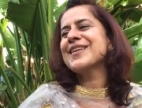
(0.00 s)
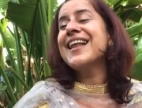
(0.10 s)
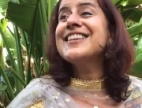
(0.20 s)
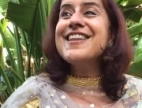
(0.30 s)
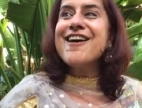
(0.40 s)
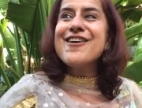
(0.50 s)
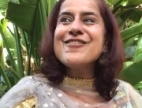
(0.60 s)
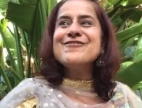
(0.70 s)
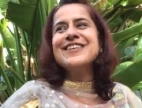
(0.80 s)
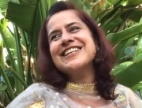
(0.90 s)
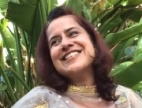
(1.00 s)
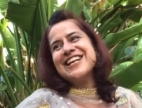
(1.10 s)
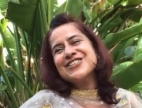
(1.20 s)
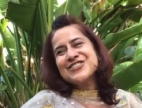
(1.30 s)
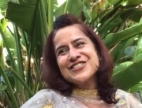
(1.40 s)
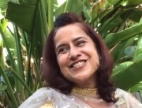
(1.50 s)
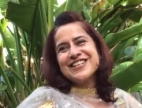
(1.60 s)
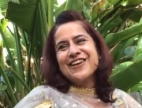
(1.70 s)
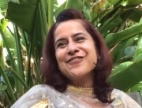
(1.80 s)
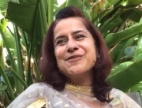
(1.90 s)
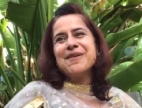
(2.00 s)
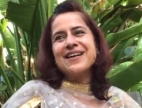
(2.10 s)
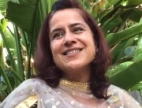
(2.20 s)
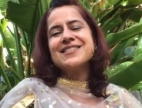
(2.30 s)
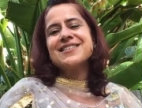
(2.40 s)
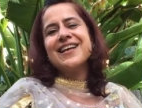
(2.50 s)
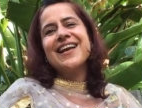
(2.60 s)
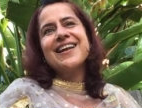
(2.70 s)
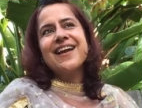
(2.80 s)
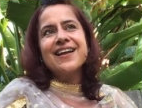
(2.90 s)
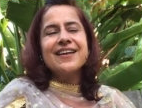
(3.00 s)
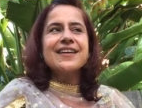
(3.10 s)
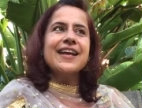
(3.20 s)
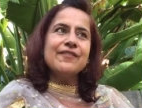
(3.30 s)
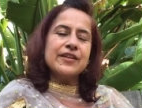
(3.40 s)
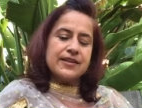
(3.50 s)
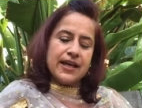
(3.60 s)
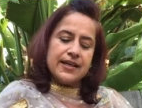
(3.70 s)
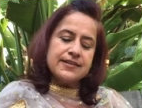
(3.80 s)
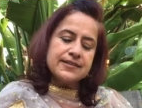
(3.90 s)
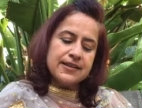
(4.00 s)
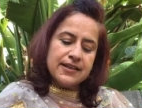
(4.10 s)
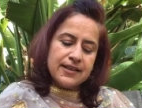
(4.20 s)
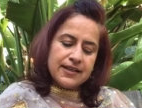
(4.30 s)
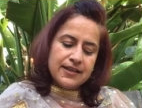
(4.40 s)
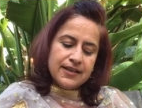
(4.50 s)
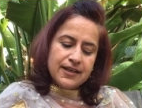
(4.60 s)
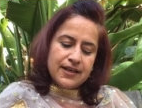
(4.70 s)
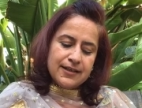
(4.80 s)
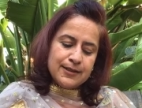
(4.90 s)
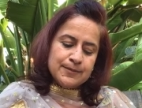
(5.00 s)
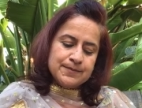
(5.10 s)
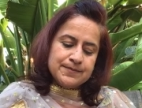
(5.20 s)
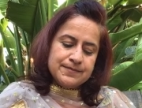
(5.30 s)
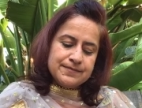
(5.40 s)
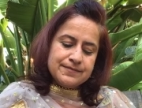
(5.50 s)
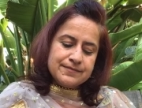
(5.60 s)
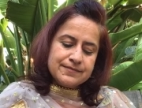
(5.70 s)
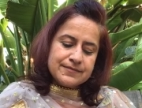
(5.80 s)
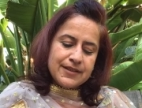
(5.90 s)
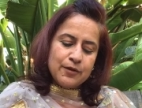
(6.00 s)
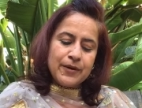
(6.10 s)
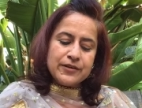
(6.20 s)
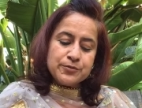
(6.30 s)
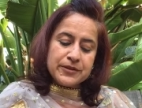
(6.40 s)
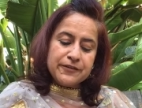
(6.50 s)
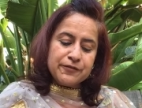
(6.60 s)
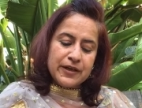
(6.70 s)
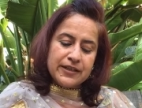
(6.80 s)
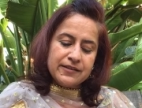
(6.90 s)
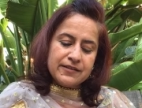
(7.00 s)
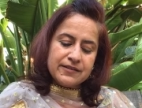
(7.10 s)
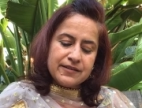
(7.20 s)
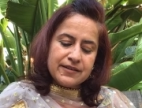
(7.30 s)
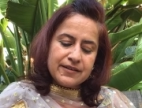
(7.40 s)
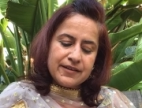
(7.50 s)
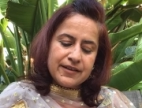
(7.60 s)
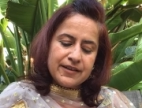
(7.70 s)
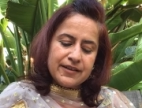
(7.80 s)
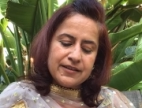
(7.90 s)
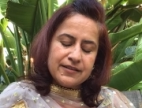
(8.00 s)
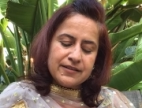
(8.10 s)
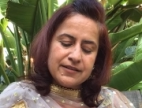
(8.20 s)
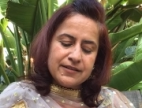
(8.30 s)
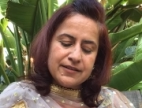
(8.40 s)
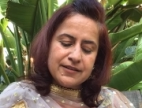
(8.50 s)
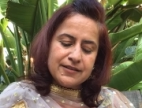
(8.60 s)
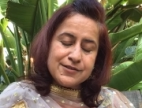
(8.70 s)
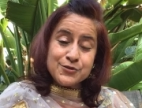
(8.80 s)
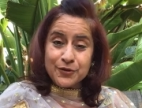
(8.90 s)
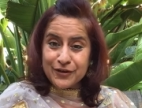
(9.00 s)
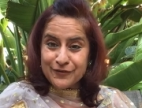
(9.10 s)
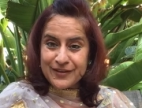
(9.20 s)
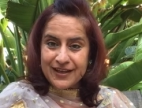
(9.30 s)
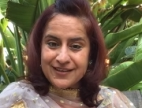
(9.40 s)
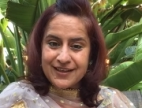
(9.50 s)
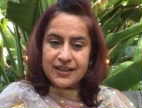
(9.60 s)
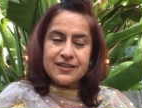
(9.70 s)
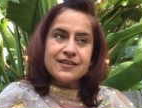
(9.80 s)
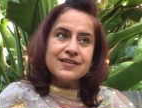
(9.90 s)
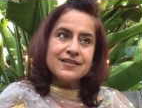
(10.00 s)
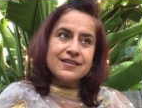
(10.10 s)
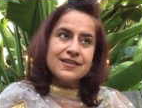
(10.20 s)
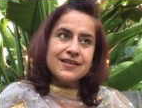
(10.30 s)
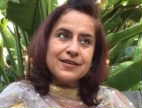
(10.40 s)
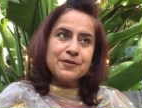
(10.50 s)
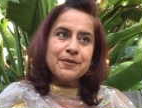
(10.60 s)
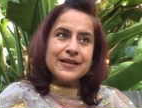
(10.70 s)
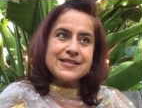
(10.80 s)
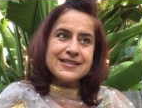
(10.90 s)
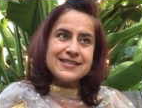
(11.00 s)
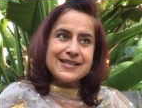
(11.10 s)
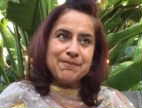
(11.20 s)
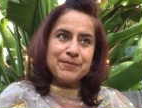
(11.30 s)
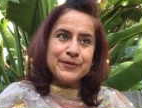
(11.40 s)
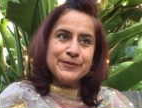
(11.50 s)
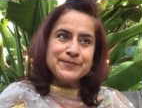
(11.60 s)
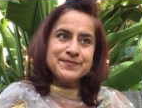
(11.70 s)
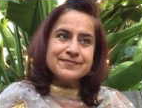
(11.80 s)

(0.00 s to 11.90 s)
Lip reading: love and attention, if you must, and I gave it that. Um, I went with a friend, and story of that later. We went to the temple,